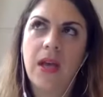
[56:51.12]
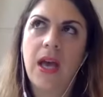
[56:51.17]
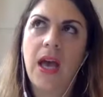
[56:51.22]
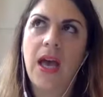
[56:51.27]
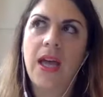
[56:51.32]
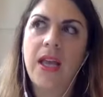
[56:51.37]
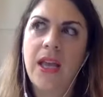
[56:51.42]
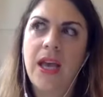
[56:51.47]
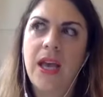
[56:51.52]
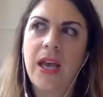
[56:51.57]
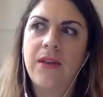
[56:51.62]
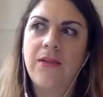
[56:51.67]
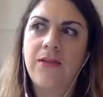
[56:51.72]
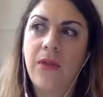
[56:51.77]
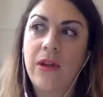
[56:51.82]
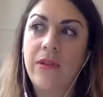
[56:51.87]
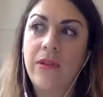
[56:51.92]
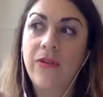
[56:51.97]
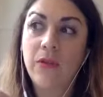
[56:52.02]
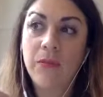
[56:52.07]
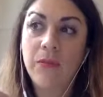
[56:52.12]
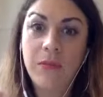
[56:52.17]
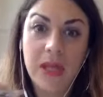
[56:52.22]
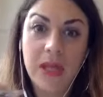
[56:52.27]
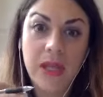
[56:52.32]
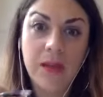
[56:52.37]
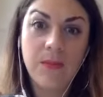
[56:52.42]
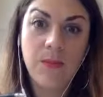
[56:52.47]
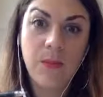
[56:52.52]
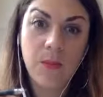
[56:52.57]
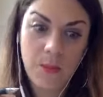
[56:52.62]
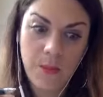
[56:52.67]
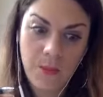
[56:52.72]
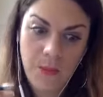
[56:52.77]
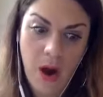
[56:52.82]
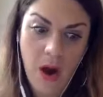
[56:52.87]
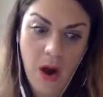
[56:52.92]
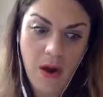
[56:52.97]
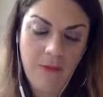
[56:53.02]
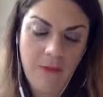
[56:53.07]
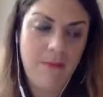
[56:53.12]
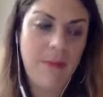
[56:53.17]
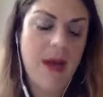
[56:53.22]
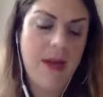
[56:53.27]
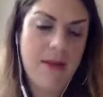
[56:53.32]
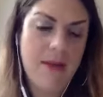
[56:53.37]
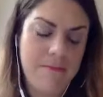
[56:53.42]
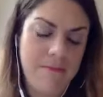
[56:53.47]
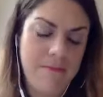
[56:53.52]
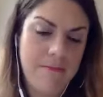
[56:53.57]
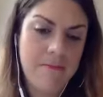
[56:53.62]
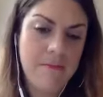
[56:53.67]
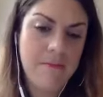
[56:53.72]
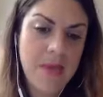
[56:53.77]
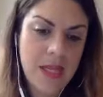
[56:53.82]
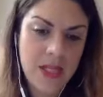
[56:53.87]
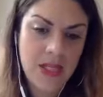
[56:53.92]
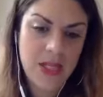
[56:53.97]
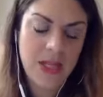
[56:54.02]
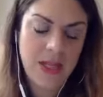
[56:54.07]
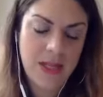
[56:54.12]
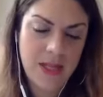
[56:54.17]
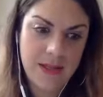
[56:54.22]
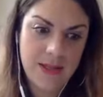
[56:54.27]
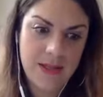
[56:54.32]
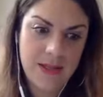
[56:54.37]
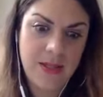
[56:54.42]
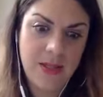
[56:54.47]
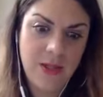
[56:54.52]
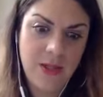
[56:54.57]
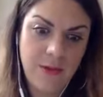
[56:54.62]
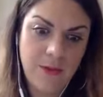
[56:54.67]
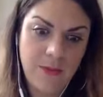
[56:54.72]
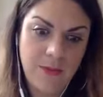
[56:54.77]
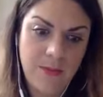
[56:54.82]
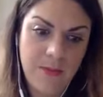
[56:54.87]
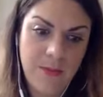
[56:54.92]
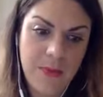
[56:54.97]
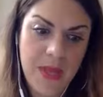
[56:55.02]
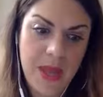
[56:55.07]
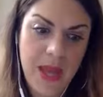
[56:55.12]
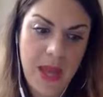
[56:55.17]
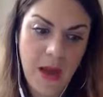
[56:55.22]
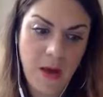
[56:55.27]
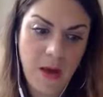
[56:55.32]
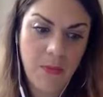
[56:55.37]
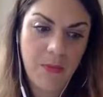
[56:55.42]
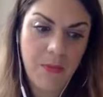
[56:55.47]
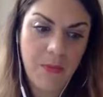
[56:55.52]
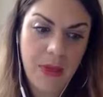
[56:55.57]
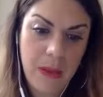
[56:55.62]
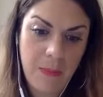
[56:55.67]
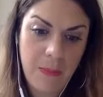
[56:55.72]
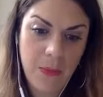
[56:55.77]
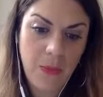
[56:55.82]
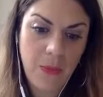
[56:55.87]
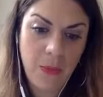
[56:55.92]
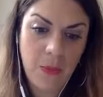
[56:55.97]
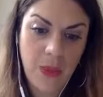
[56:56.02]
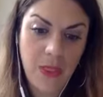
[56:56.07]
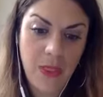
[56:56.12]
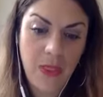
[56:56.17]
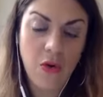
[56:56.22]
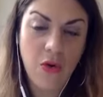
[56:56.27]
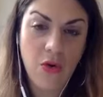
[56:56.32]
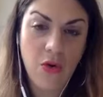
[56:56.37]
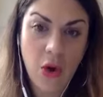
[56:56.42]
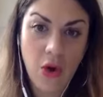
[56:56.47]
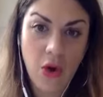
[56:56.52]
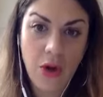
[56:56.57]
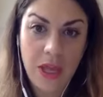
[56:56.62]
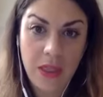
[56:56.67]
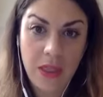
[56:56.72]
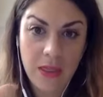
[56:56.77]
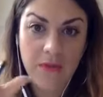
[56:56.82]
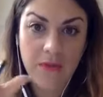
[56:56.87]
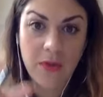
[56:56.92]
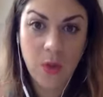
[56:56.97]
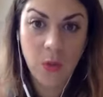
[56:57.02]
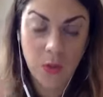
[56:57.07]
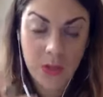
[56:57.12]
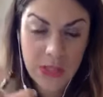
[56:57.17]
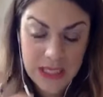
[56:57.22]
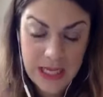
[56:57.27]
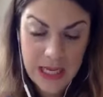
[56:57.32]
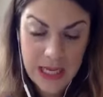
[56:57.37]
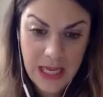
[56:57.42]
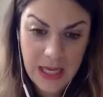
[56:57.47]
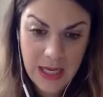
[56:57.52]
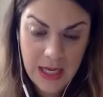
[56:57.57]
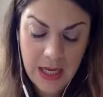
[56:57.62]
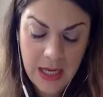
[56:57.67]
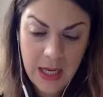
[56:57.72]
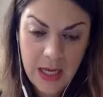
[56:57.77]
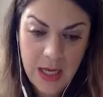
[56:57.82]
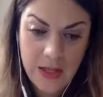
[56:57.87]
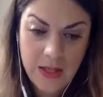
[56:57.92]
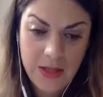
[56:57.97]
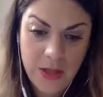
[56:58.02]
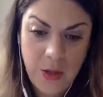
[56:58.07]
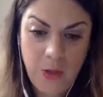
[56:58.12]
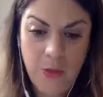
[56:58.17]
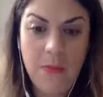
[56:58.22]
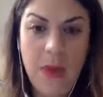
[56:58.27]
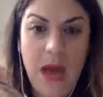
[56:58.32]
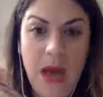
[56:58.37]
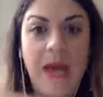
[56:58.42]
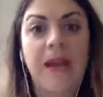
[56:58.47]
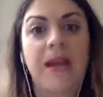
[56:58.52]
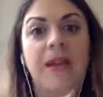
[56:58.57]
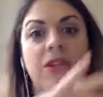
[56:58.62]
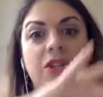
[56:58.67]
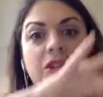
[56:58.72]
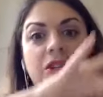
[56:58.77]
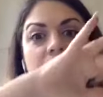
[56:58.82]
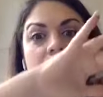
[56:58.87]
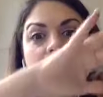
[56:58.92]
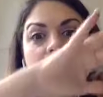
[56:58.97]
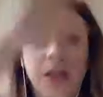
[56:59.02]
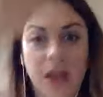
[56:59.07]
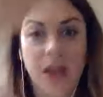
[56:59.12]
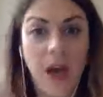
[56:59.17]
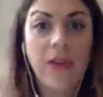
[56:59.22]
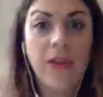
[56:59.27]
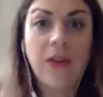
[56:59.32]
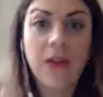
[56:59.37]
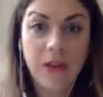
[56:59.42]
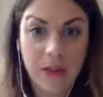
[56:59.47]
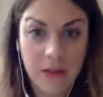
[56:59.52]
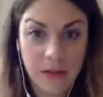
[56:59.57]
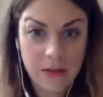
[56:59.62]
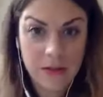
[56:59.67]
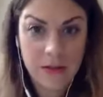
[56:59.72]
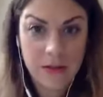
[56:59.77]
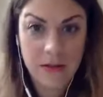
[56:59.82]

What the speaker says: And for me, part of my mission is to help people when they're not in the flow state to manage the other,